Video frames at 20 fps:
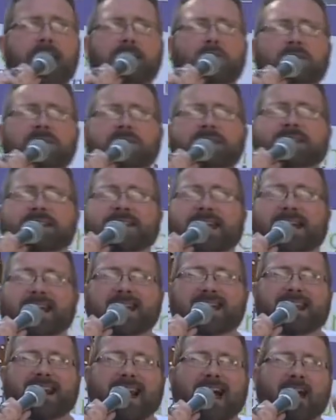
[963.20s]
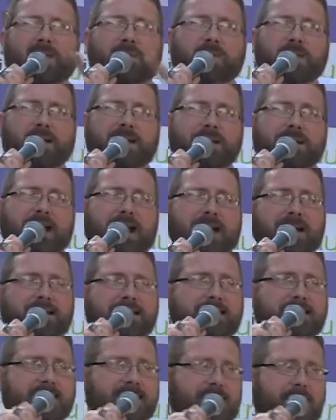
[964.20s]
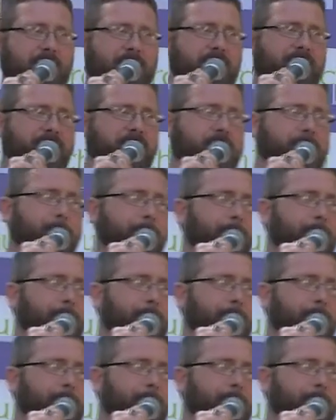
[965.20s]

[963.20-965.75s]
And it was then that I realized something.